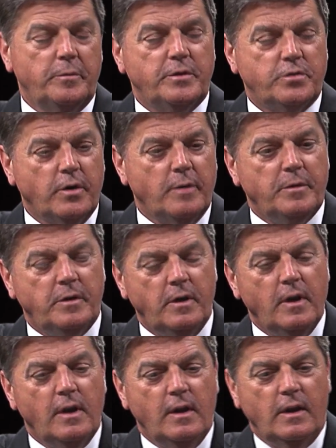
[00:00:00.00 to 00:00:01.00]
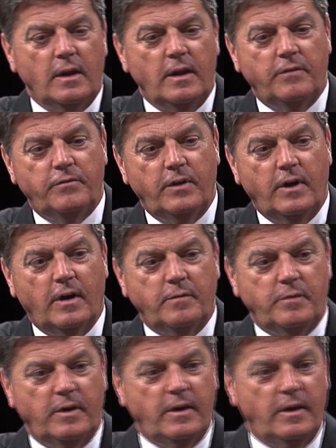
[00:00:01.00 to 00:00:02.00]
be true. I mean,
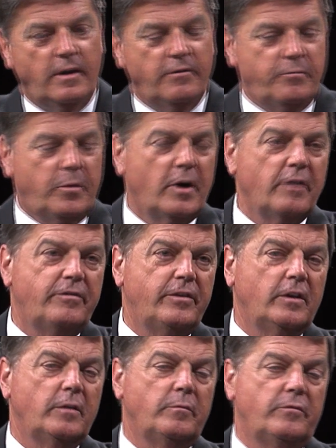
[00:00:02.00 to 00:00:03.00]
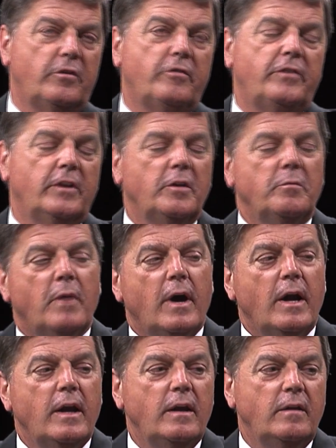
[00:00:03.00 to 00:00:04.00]
if part of fulfilling
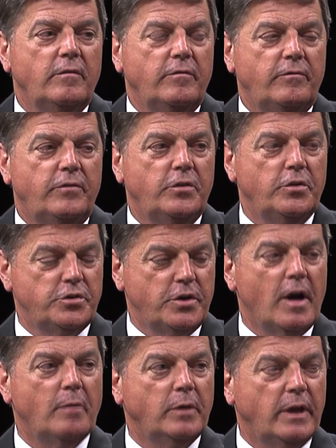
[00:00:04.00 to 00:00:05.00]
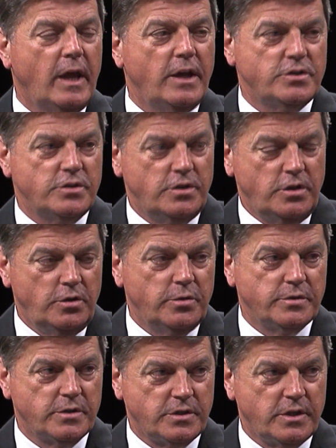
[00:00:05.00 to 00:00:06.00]
my fiduciary obligation to you
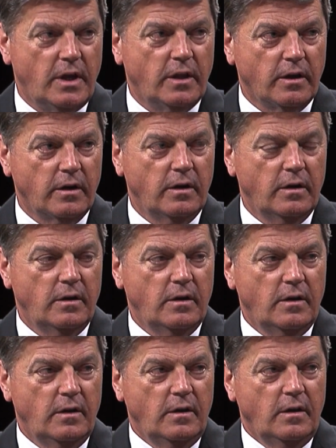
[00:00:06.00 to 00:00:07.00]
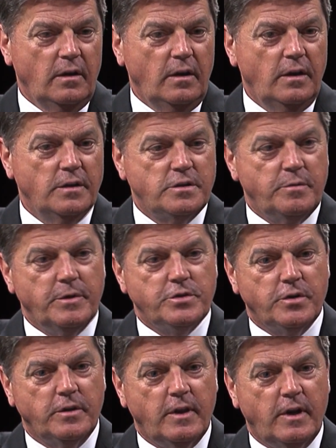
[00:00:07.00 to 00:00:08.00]
as a seller is to make
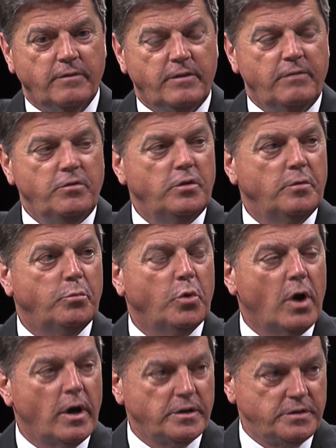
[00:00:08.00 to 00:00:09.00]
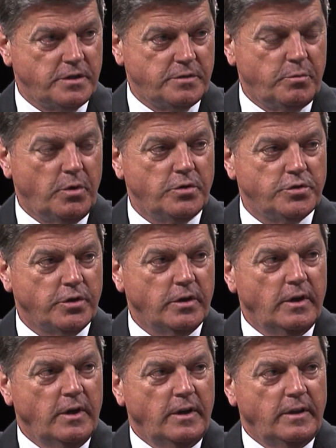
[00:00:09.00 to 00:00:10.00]
sure that I've given you the broadest exposure,
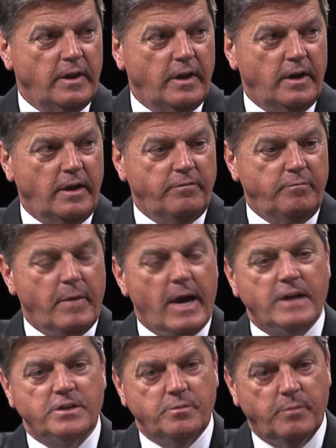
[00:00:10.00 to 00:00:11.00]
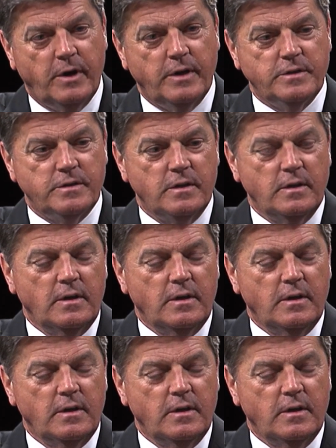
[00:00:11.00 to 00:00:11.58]
that I've maximized